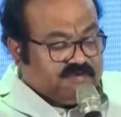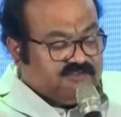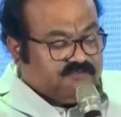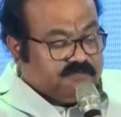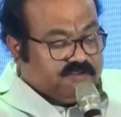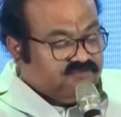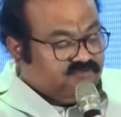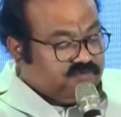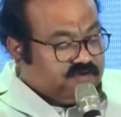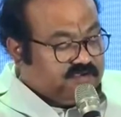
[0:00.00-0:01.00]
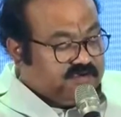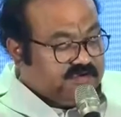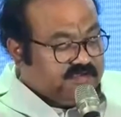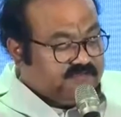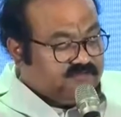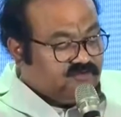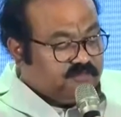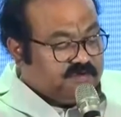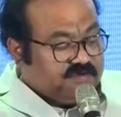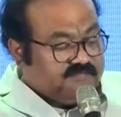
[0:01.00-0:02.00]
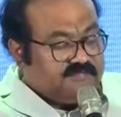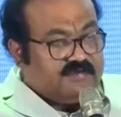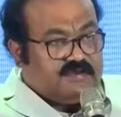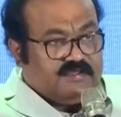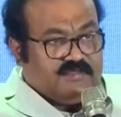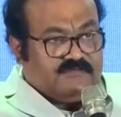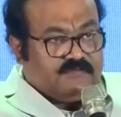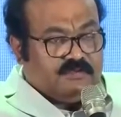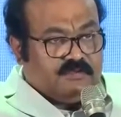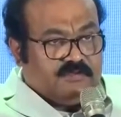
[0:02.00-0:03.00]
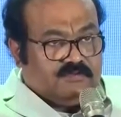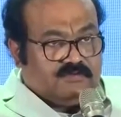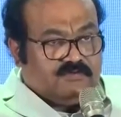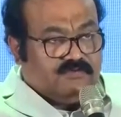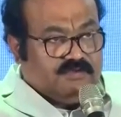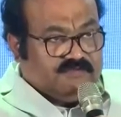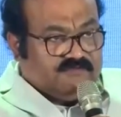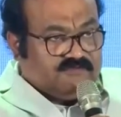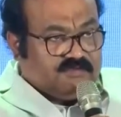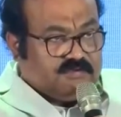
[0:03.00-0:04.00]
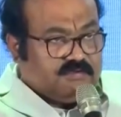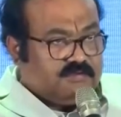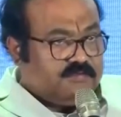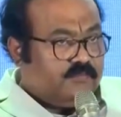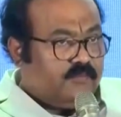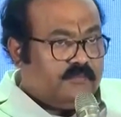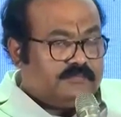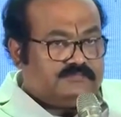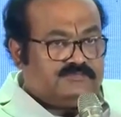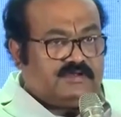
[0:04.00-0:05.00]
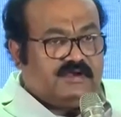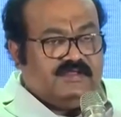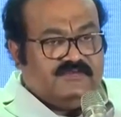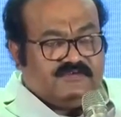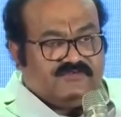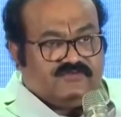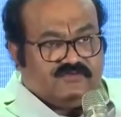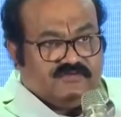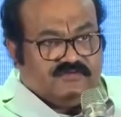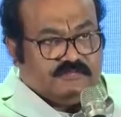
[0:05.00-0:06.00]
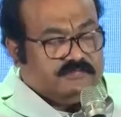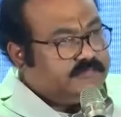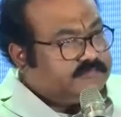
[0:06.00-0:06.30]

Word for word: and Spiritual Heritage Augmentation Drive, through which uh, religious tourism